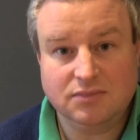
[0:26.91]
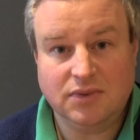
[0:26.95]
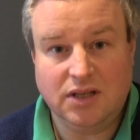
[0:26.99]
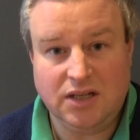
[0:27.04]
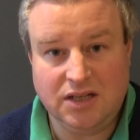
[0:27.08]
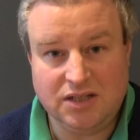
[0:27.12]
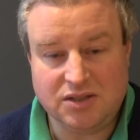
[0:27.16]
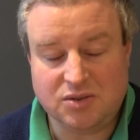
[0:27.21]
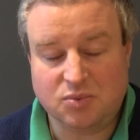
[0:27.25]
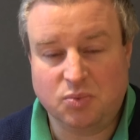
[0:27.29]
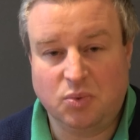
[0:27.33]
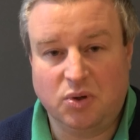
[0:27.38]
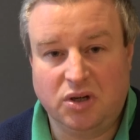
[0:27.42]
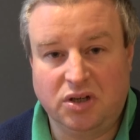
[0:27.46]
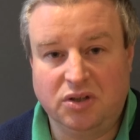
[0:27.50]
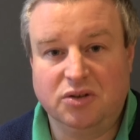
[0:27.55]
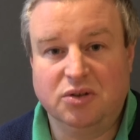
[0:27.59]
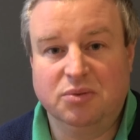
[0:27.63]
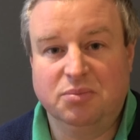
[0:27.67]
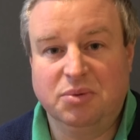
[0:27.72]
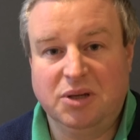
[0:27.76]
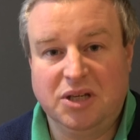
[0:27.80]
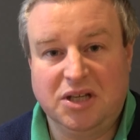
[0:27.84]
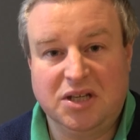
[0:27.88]
It's one of
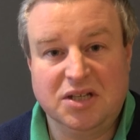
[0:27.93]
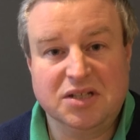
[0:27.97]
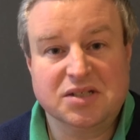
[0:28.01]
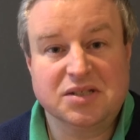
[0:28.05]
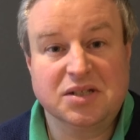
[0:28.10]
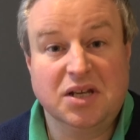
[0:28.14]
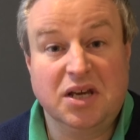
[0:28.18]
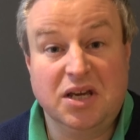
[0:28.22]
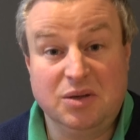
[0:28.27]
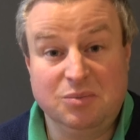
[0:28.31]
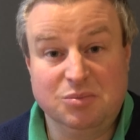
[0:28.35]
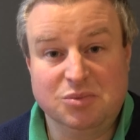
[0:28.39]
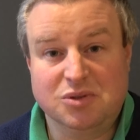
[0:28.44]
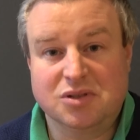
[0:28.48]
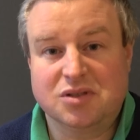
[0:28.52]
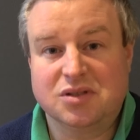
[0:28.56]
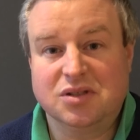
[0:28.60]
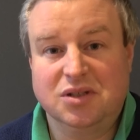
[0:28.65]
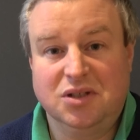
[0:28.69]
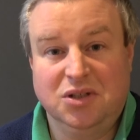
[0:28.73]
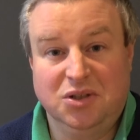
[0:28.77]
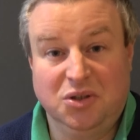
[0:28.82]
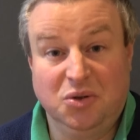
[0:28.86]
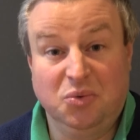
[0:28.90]
the biggest
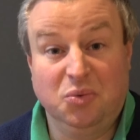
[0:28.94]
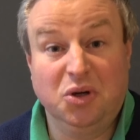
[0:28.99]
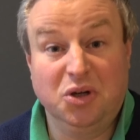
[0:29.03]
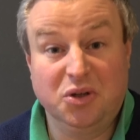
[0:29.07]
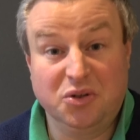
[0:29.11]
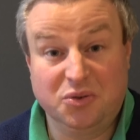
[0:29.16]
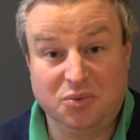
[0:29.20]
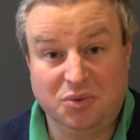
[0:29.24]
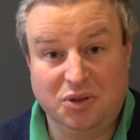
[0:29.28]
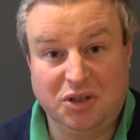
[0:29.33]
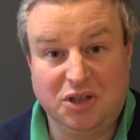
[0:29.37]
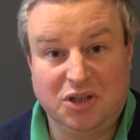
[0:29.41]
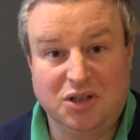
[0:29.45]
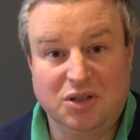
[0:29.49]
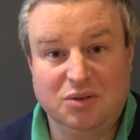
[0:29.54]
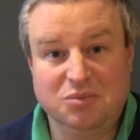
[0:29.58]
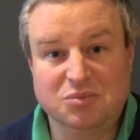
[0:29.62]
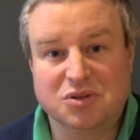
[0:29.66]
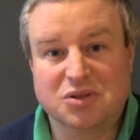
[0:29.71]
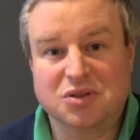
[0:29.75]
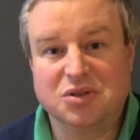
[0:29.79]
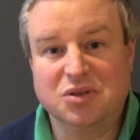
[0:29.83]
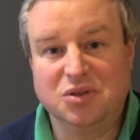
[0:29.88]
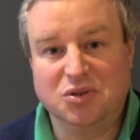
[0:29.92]
names in the world when it
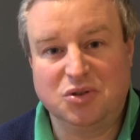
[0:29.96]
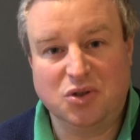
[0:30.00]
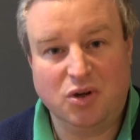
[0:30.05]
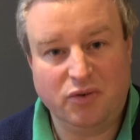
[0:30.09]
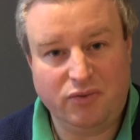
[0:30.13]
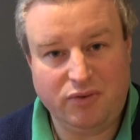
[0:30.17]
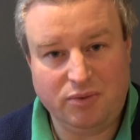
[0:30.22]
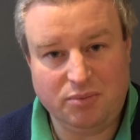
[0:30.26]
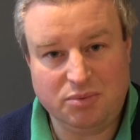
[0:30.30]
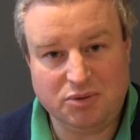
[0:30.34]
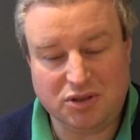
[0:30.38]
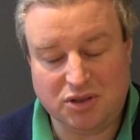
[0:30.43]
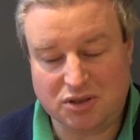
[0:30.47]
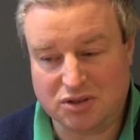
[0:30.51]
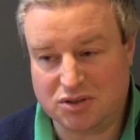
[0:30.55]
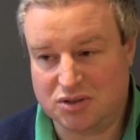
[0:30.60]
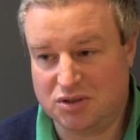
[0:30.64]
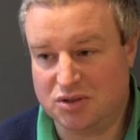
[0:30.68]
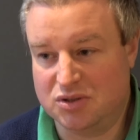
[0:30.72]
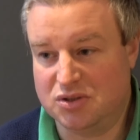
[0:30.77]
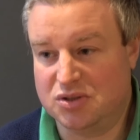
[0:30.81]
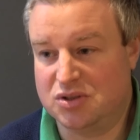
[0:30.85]
comes to coffee production,